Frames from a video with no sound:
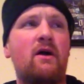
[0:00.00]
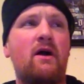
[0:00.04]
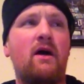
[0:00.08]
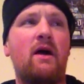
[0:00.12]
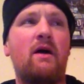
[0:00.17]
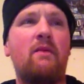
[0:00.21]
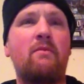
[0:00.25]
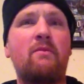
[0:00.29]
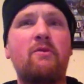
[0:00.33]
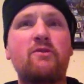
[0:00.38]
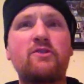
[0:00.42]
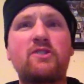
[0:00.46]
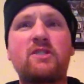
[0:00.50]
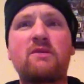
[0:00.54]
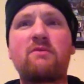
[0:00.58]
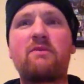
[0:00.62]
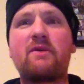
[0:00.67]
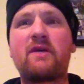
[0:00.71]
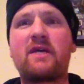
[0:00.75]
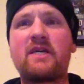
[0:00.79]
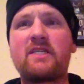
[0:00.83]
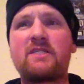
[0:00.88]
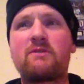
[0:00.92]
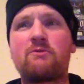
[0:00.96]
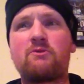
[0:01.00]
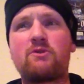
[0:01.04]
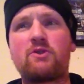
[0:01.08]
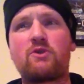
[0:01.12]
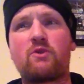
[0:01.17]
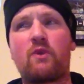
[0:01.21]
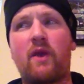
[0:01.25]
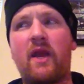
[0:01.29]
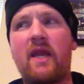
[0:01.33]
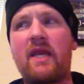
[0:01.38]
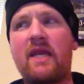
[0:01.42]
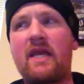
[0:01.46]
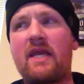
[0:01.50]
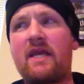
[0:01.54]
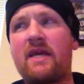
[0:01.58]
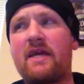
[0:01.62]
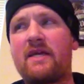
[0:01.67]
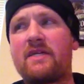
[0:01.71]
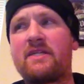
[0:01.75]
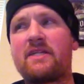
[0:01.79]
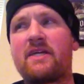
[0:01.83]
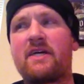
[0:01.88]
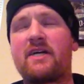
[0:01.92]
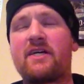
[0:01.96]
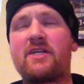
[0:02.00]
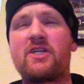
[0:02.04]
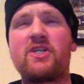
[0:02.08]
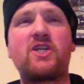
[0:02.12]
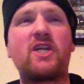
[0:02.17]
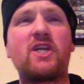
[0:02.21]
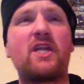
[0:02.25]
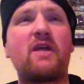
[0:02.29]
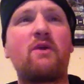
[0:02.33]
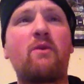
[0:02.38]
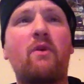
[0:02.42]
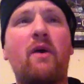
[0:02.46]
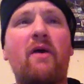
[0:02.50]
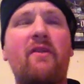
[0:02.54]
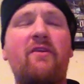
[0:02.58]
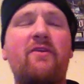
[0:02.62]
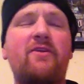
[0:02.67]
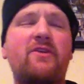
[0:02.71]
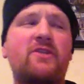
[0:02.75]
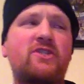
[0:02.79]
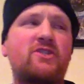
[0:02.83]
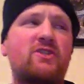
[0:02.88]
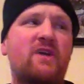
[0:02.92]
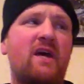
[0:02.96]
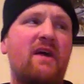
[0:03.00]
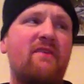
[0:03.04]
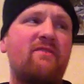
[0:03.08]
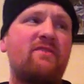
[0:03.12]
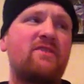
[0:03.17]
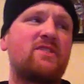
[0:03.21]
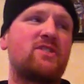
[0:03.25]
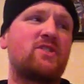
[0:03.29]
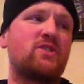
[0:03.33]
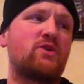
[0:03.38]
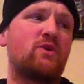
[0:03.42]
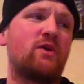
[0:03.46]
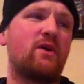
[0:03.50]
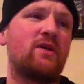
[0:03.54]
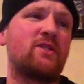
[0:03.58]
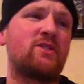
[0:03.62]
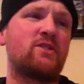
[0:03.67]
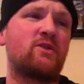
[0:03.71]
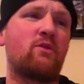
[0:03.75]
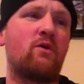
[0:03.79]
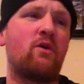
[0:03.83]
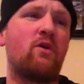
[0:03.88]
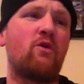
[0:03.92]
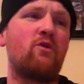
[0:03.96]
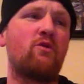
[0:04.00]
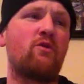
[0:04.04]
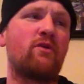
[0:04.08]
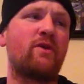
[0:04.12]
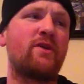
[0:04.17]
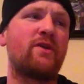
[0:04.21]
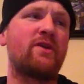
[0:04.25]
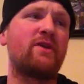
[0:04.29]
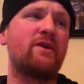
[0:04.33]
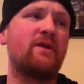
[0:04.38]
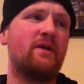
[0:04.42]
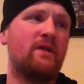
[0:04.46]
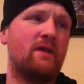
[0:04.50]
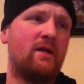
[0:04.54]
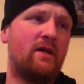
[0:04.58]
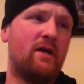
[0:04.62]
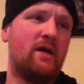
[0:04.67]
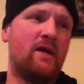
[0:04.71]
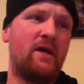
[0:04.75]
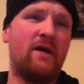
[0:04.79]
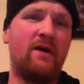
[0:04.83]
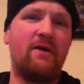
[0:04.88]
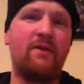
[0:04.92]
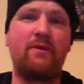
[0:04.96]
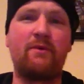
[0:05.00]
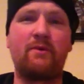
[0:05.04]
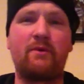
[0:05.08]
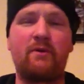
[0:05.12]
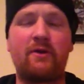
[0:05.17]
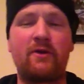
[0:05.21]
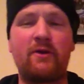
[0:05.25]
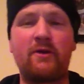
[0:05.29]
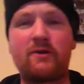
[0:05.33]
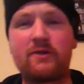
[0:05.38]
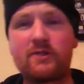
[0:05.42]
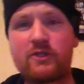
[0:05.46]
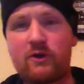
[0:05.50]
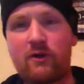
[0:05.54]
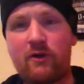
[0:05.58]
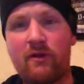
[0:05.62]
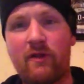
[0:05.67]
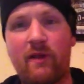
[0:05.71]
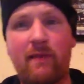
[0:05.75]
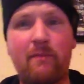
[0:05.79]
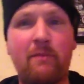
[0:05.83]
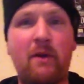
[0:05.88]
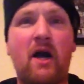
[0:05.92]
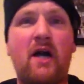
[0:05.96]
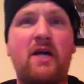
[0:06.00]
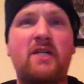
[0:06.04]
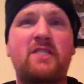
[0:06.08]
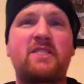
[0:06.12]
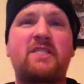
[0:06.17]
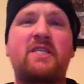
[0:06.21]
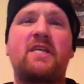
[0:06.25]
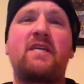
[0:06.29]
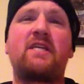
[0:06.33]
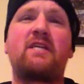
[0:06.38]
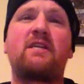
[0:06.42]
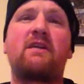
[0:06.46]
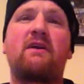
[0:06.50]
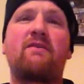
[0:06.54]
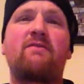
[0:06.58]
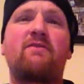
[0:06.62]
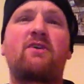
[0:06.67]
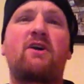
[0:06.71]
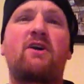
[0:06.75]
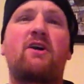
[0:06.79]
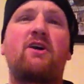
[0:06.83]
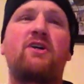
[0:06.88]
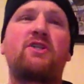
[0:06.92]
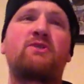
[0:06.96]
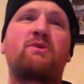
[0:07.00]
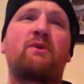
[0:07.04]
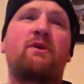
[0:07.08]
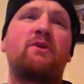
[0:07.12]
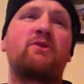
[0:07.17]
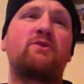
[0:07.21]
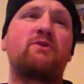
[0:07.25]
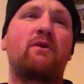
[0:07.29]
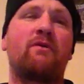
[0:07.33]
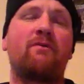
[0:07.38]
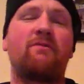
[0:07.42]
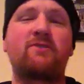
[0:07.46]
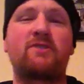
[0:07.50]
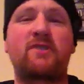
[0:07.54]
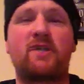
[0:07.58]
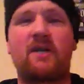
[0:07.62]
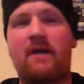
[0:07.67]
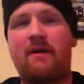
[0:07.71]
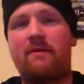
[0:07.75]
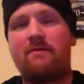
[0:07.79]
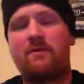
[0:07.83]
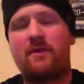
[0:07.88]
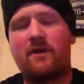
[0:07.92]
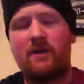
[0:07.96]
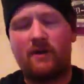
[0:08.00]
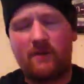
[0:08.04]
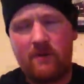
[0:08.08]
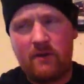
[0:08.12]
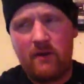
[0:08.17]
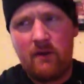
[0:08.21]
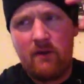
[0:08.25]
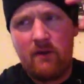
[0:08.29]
mostly because it was rainy and shitty weather to drive into to Oakland, where you're sort of like boxed in. You have cars around you all the time. The